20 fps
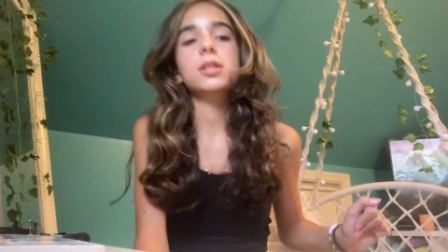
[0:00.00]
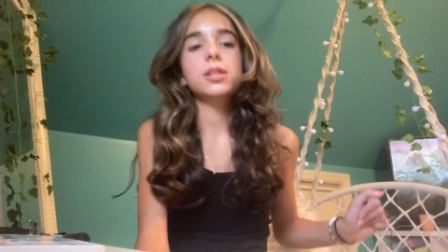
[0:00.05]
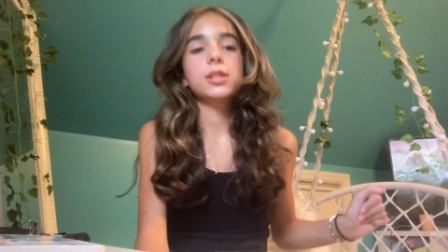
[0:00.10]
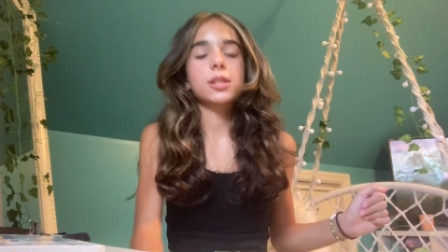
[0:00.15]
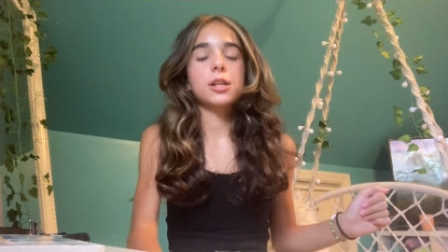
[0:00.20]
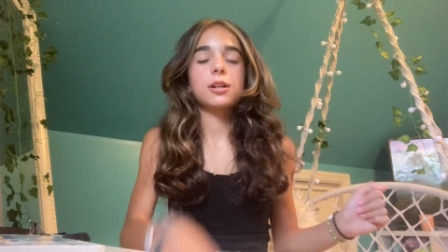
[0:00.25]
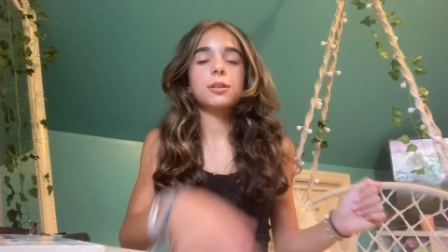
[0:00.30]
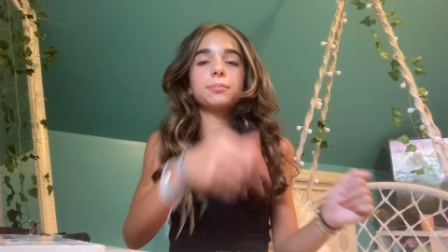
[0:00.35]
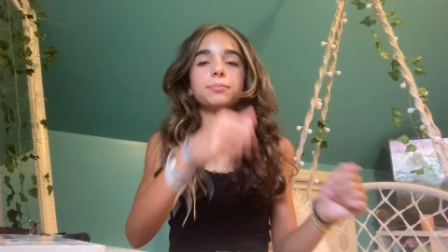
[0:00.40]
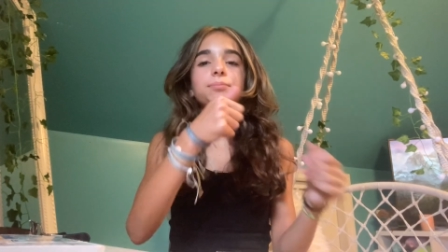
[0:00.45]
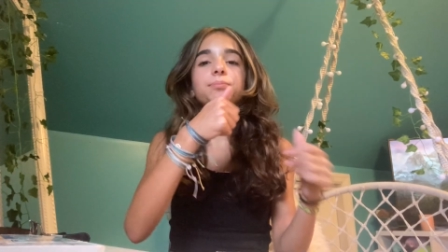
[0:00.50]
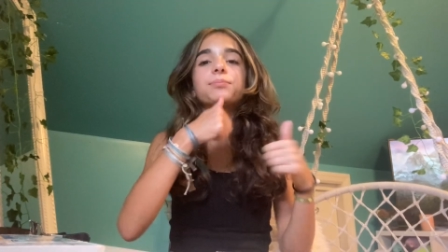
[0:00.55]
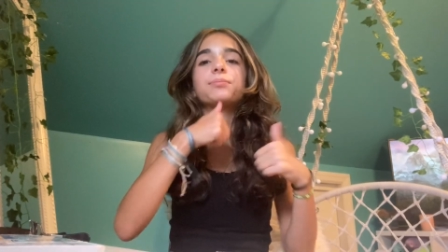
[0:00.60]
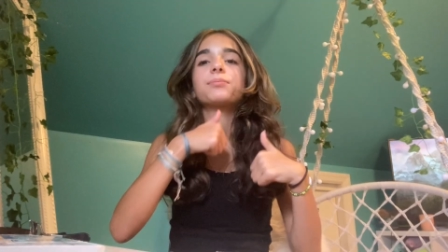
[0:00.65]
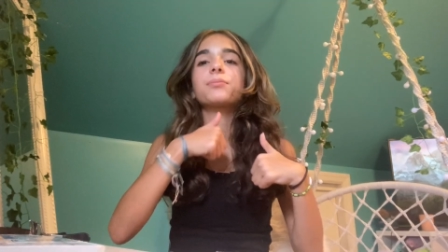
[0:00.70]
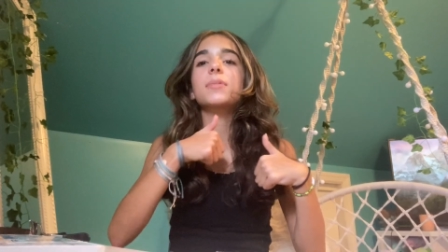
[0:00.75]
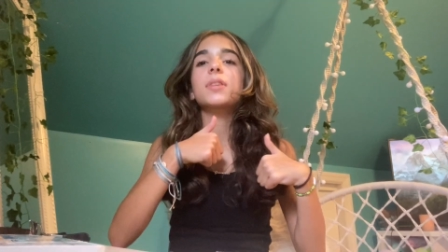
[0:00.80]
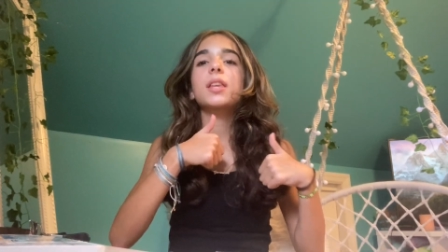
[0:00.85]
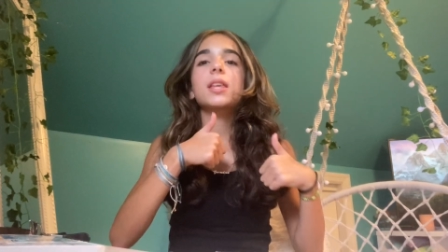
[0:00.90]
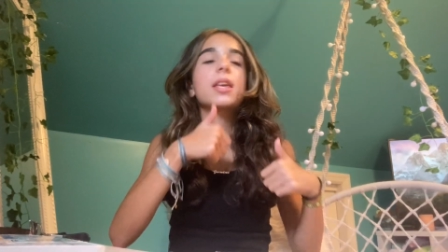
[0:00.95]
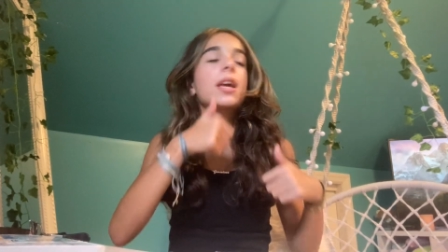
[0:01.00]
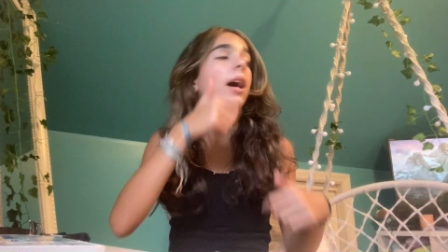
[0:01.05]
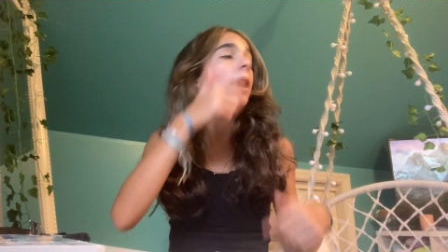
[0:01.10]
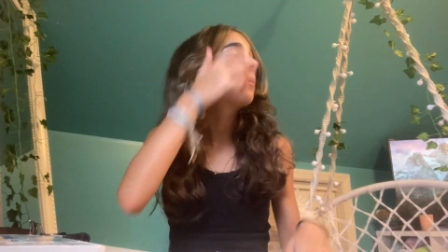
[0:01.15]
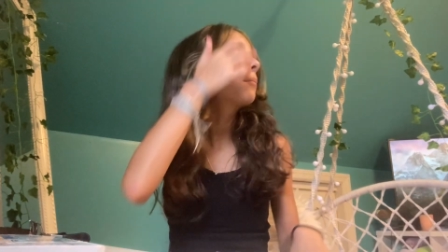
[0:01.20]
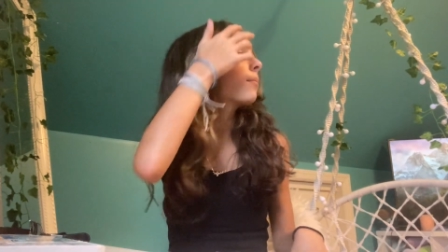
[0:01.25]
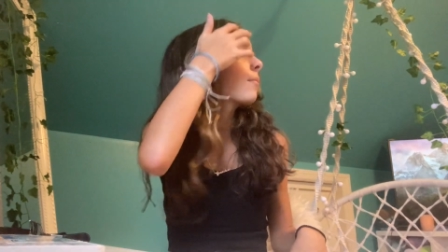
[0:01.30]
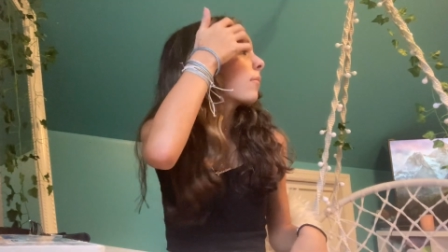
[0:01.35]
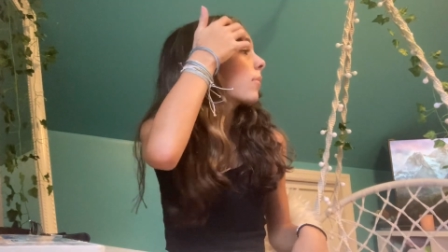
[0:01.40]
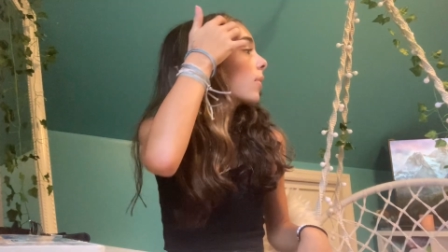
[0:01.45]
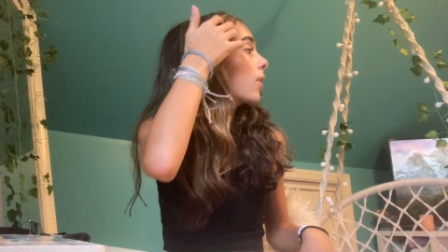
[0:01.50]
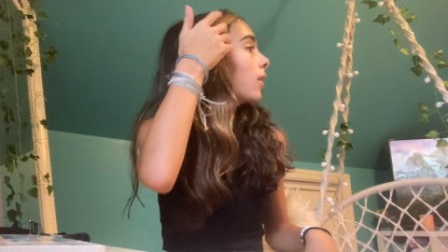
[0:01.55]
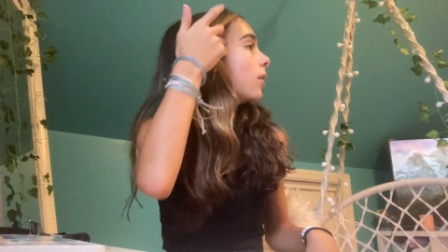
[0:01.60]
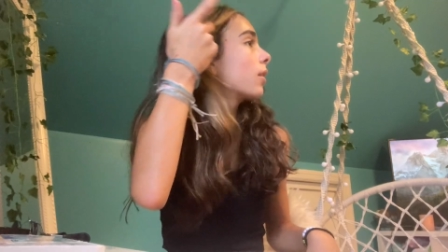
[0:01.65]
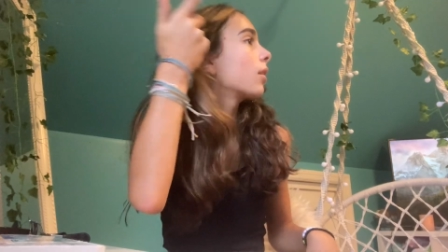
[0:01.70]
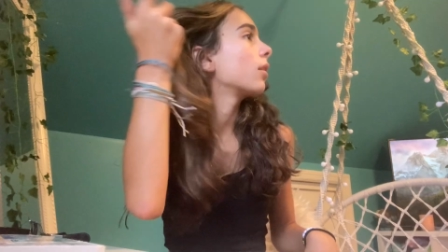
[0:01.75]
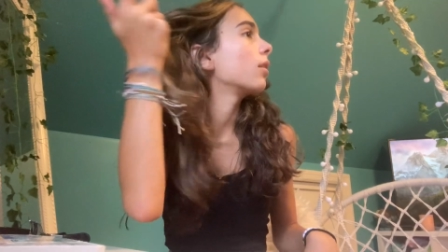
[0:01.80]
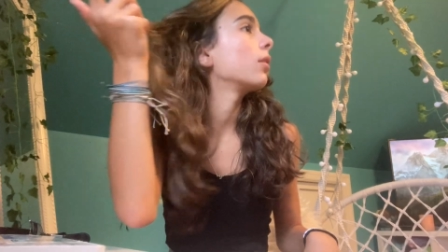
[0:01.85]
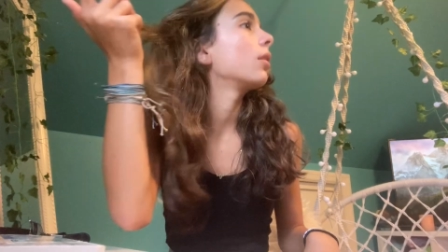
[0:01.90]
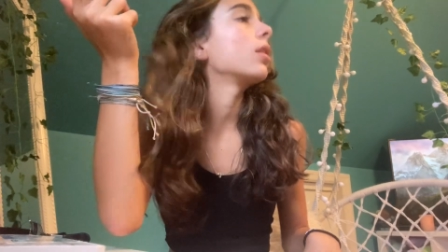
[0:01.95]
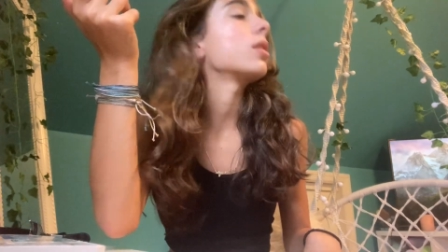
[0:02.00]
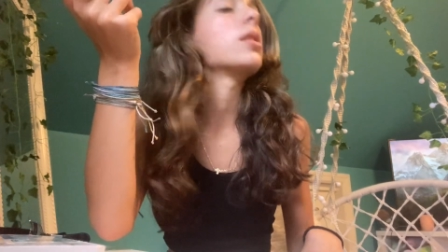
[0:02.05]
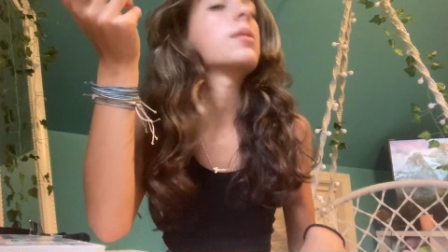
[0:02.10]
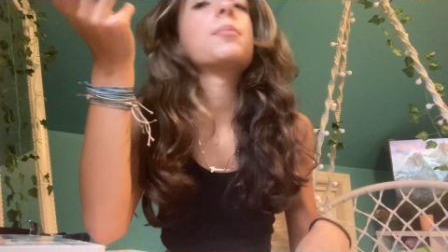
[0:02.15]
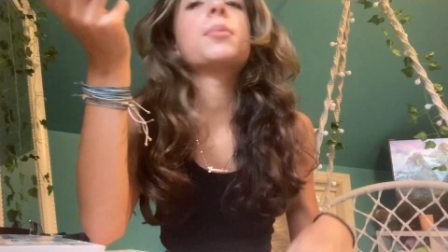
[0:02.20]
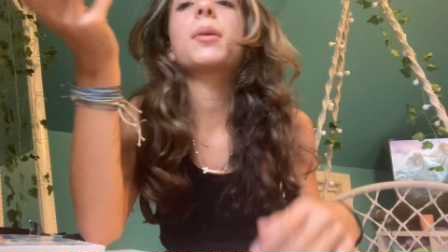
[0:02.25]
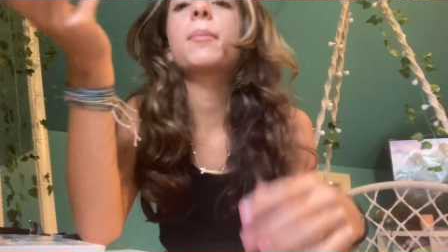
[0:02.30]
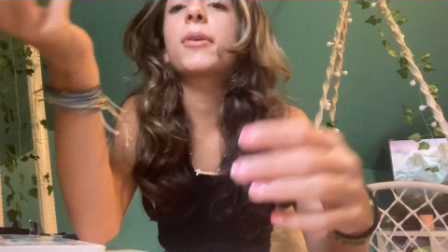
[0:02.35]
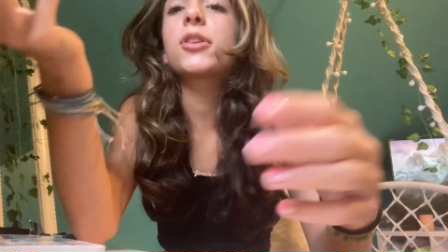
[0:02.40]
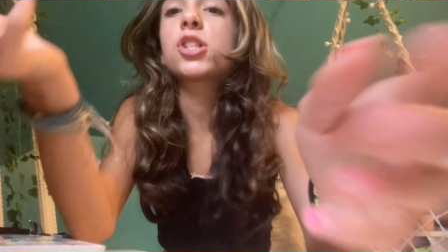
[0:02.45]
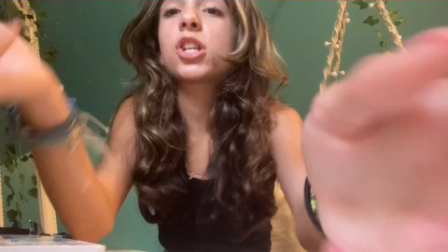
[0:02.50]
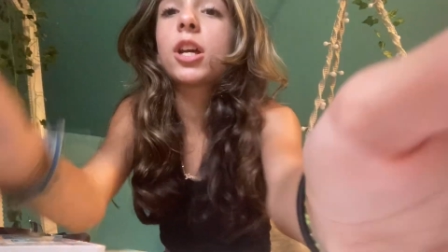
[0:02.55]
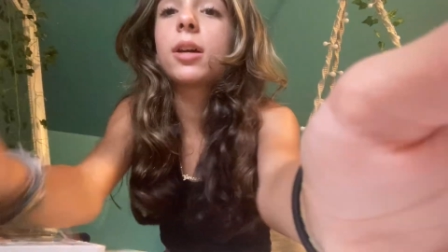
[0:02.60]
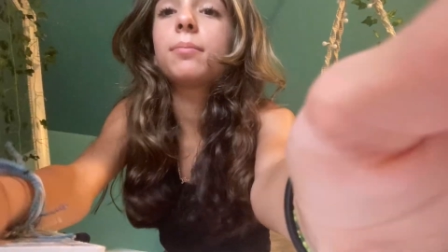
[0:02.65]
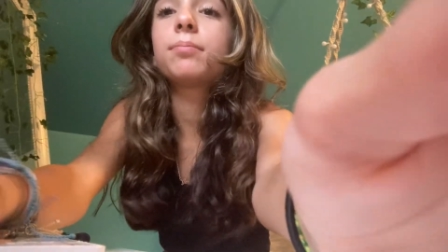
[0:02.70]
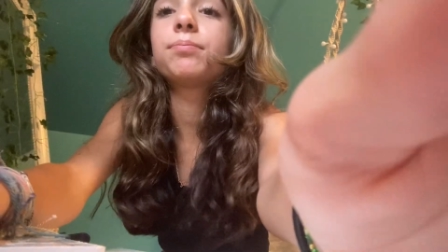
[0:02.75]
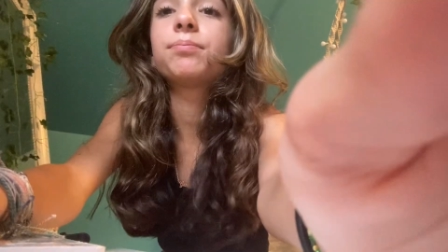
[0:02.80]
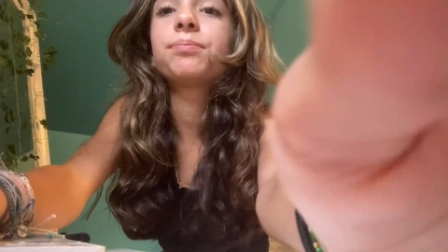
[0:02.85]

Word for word: So yeah, that's pretty much it.